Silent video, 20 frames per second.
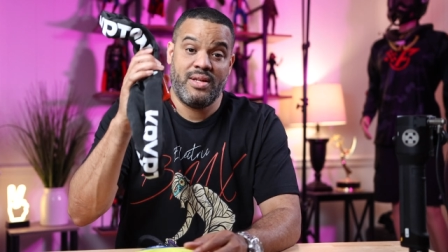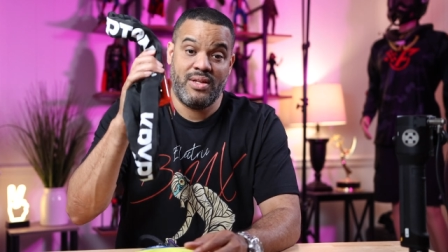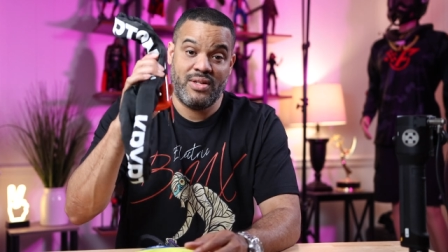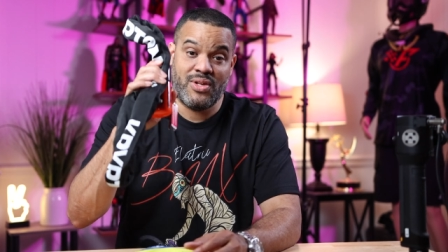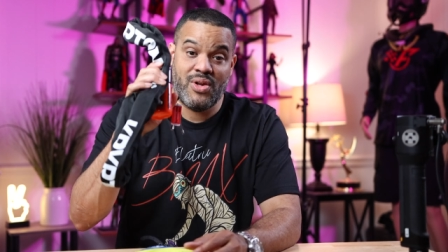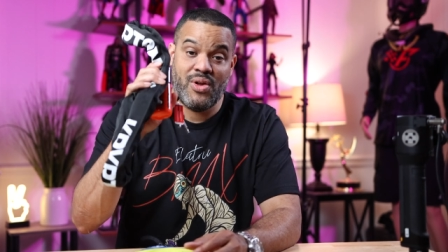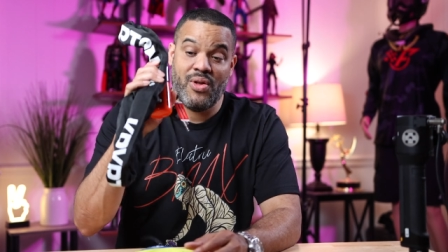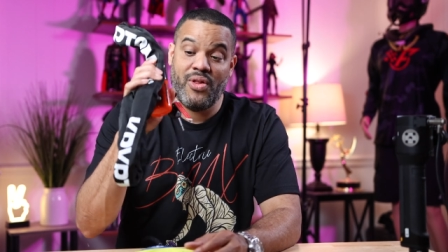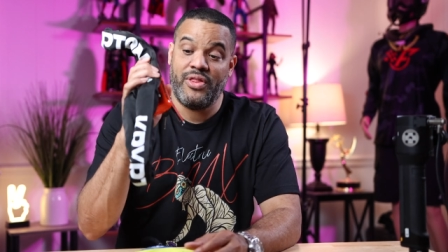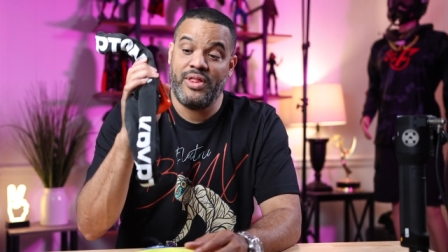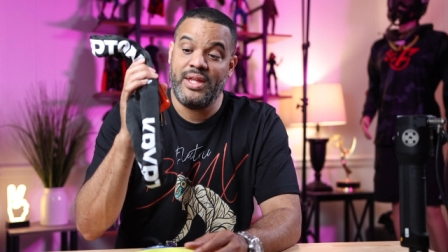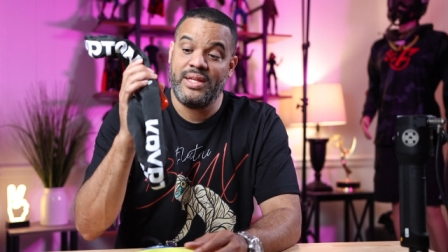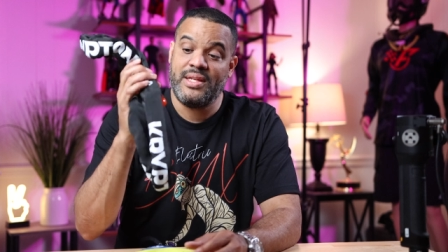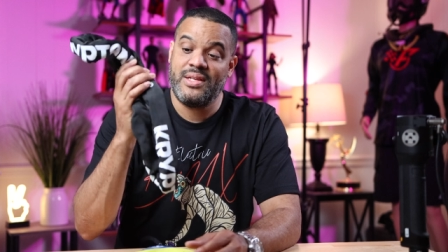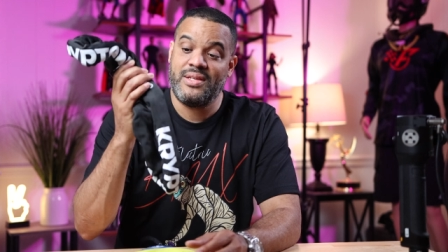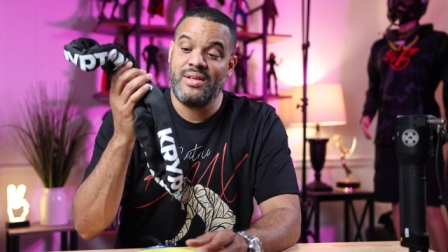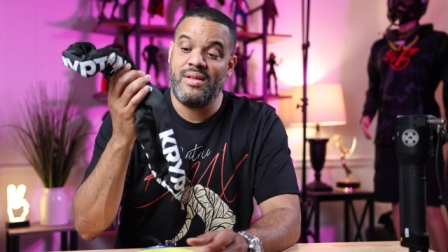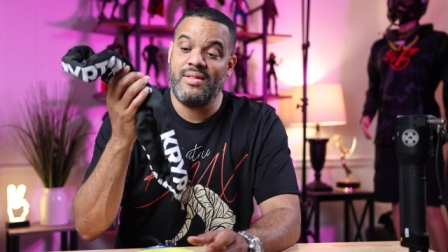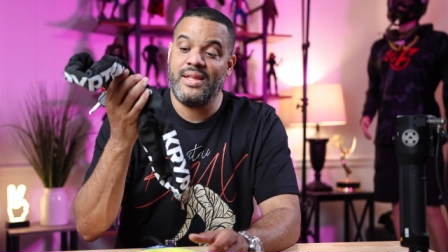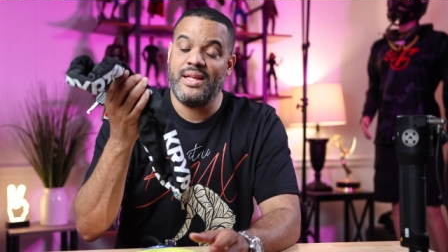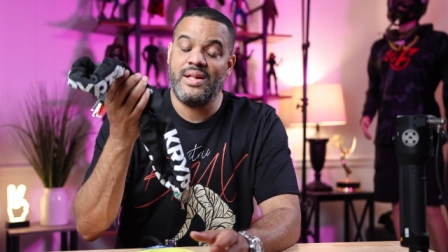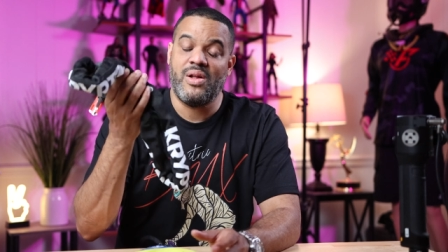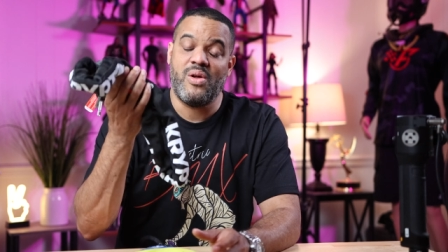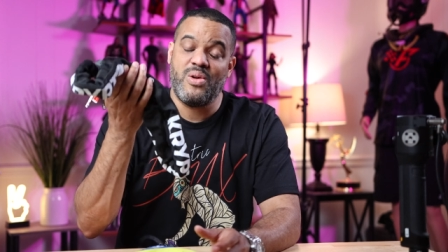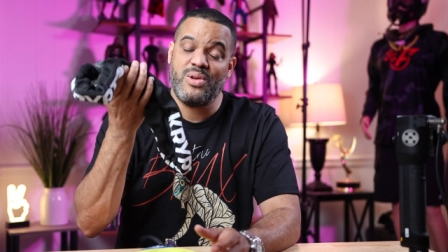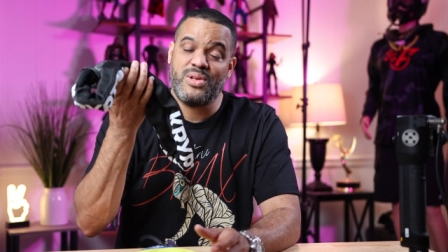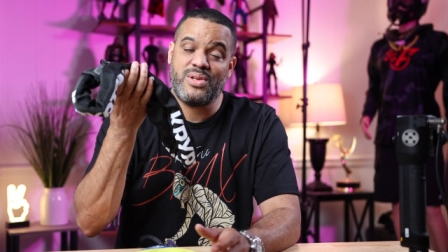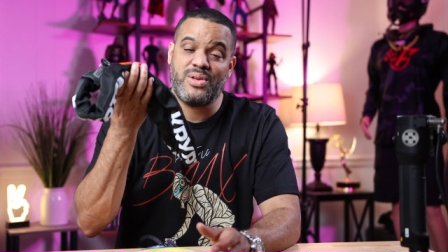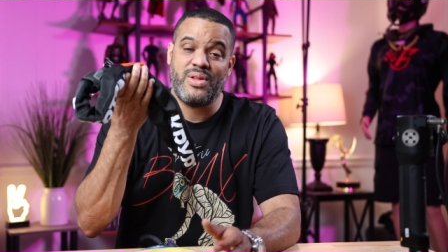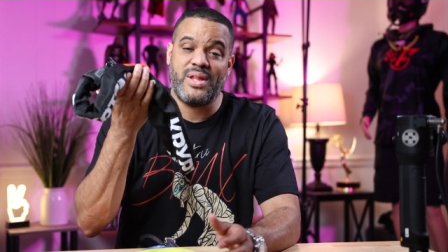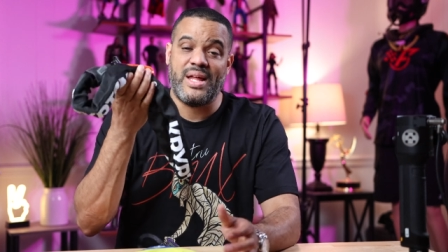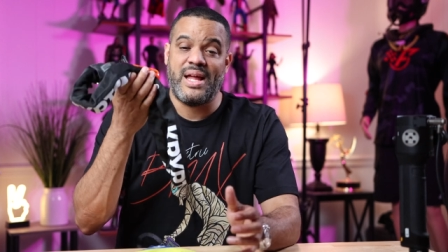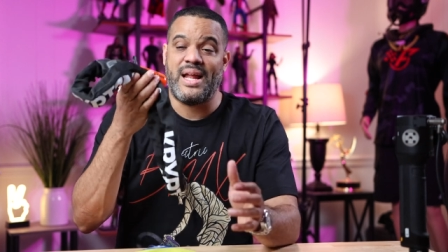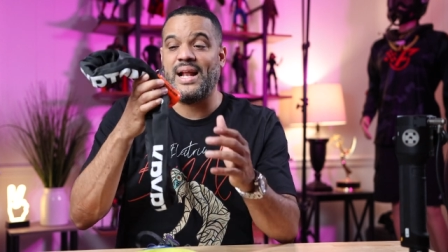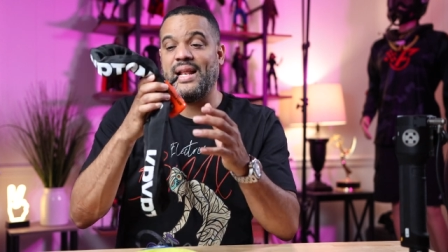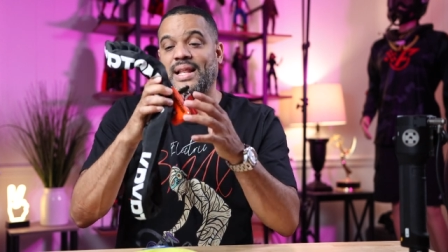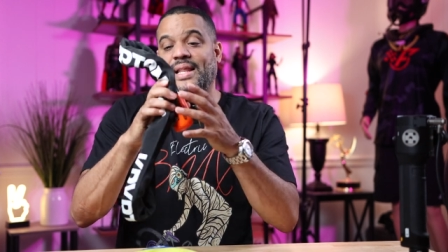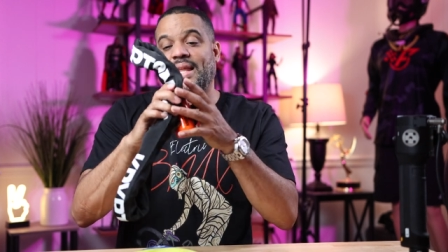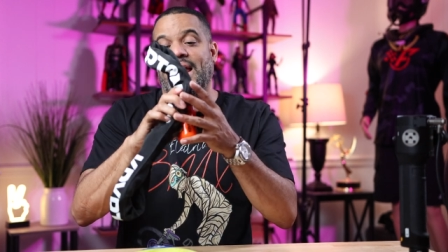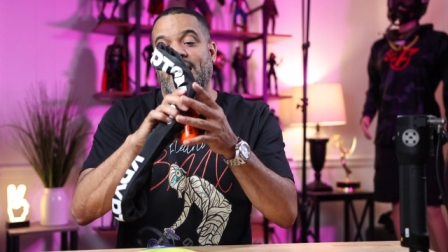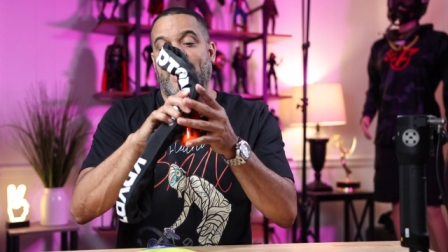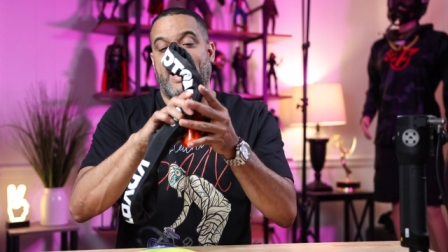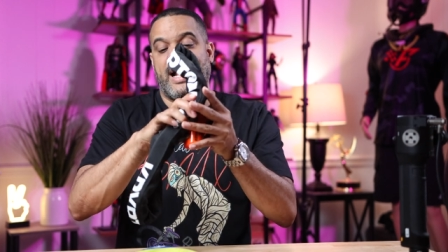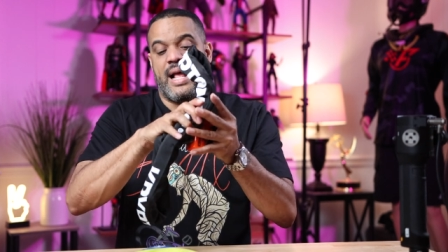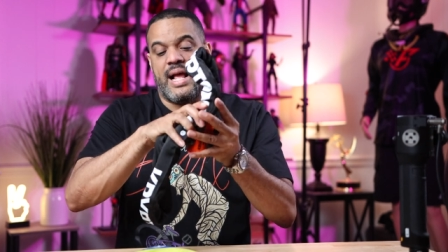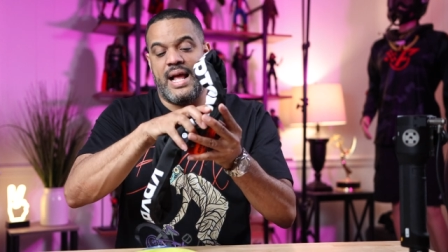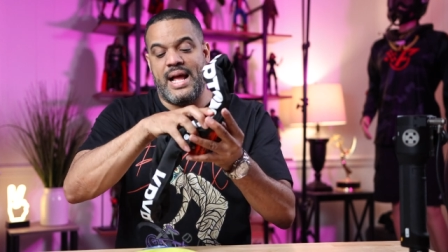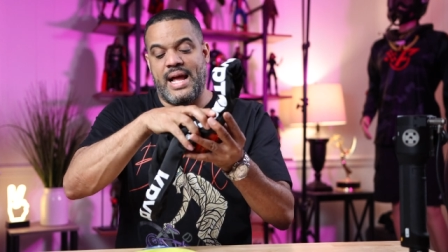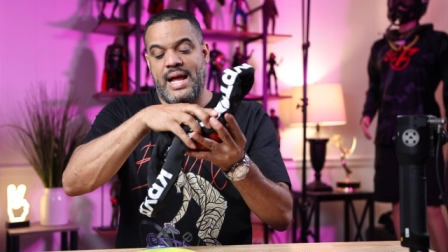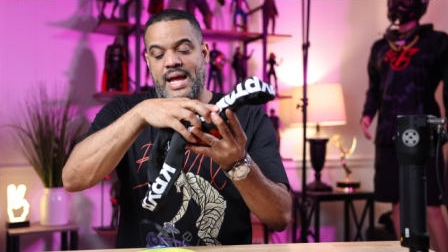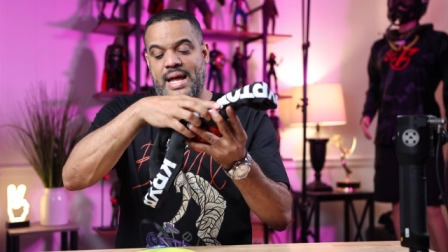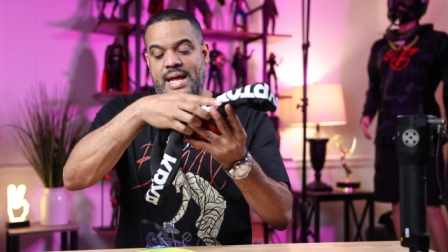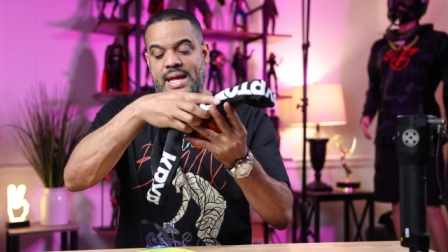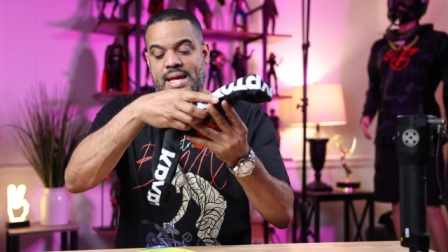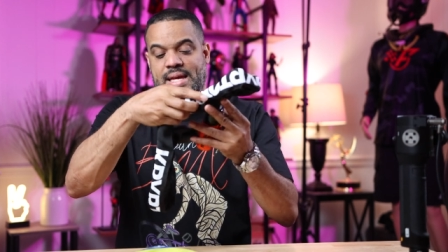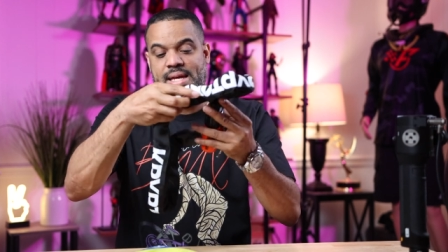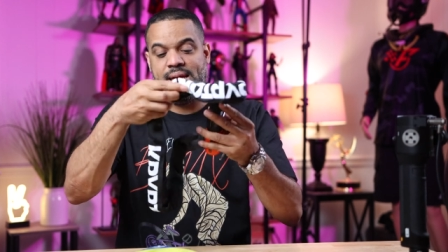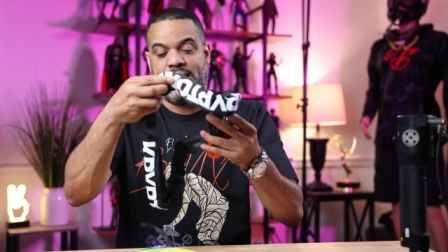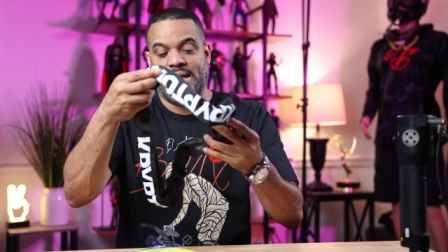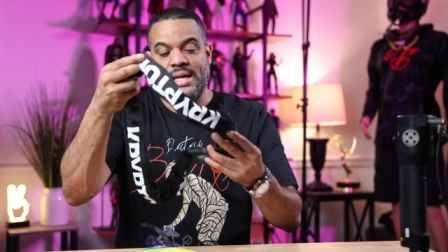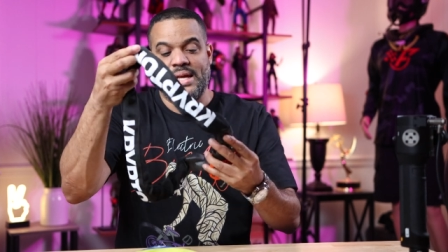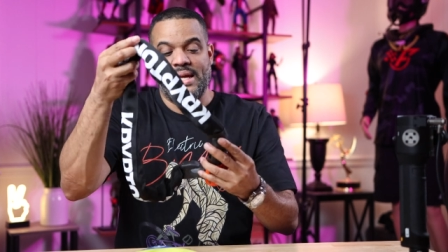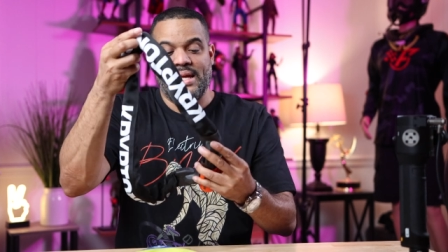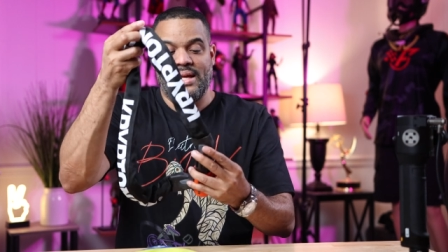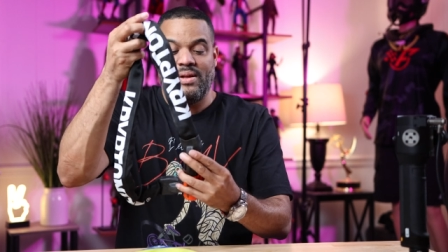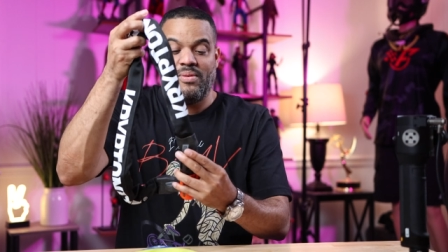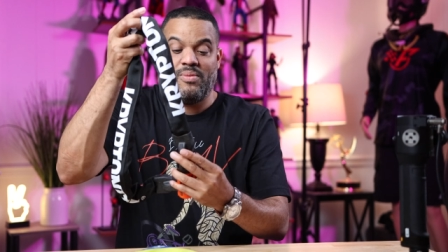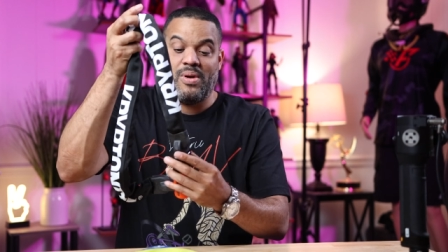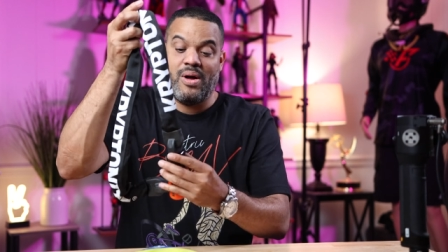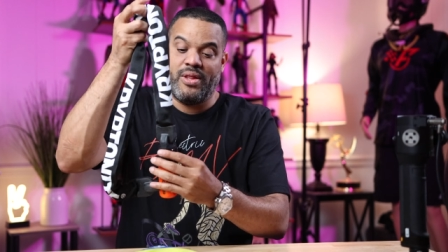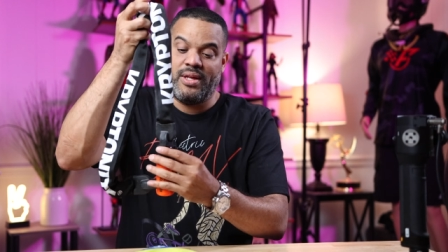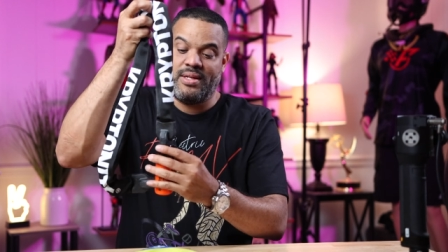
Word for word: so this is something also that that I wow